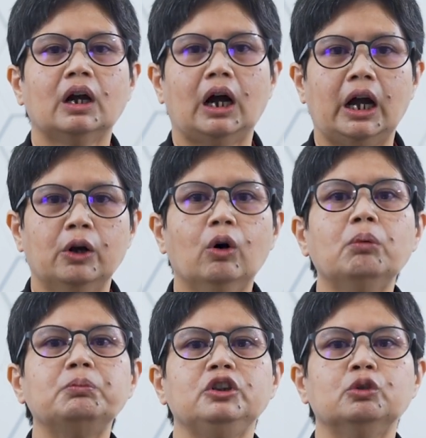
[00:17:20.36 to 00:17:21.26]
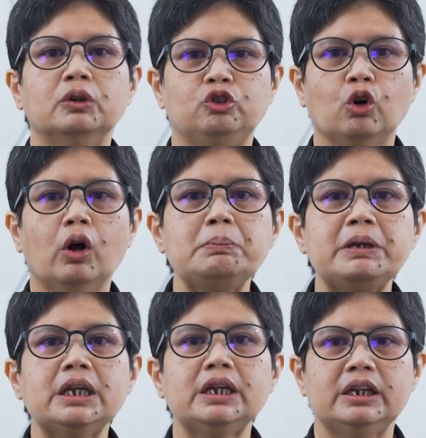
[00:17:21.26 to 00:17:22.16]
I hope you will join
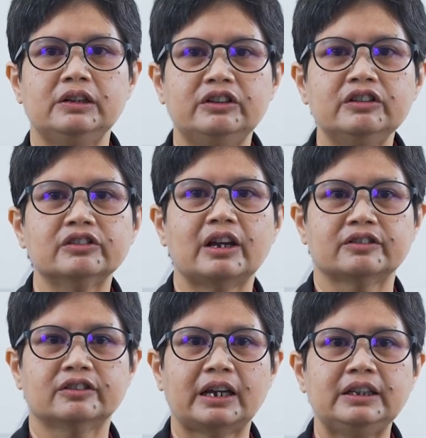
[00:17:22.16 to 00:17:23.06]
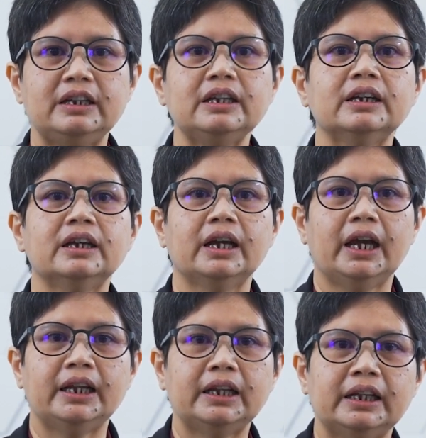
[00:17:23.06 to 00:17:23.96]
me in this exciting
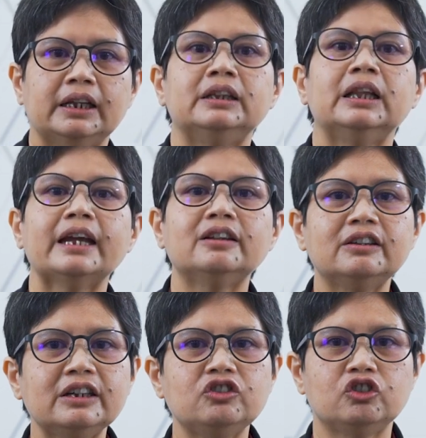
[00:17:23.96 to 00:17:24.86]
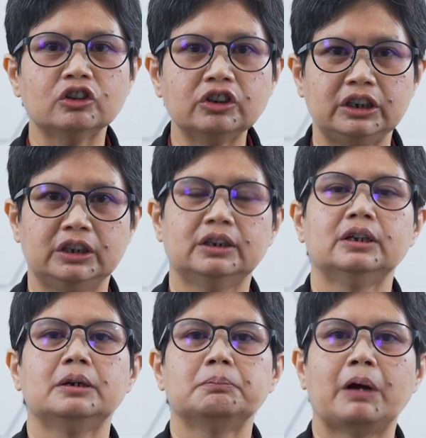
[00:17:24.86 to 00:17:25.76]
and enlightening journey
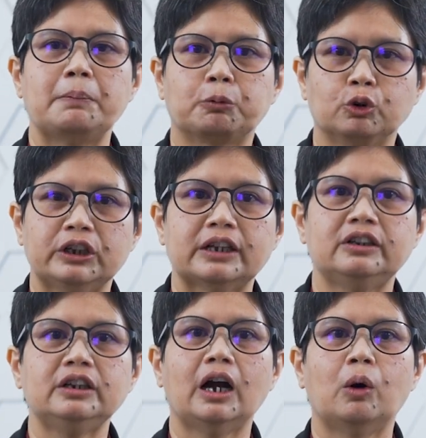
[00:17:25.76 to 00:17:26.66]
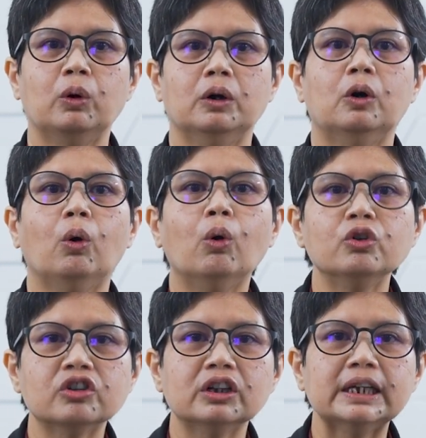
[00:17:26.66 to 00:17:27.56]
by protecting our
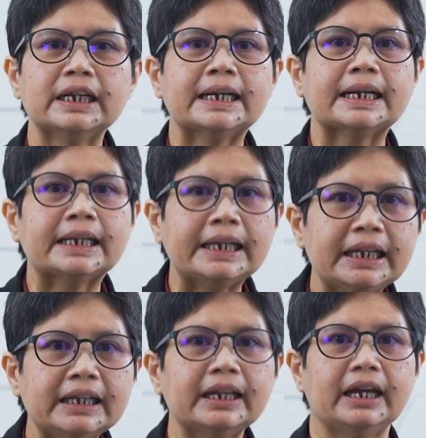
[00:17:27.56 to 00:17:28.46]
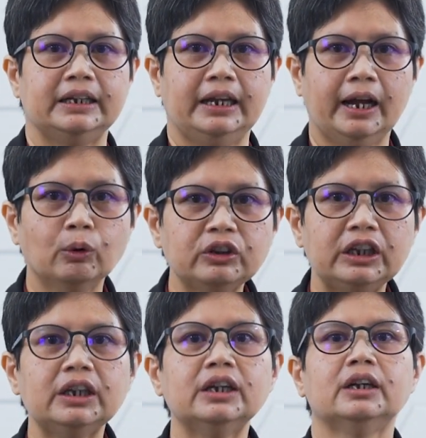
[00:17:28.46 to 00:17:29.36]
ocean clean and
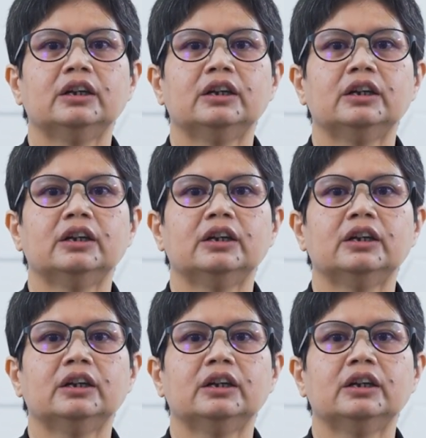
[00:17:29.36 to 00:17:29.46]
healthy,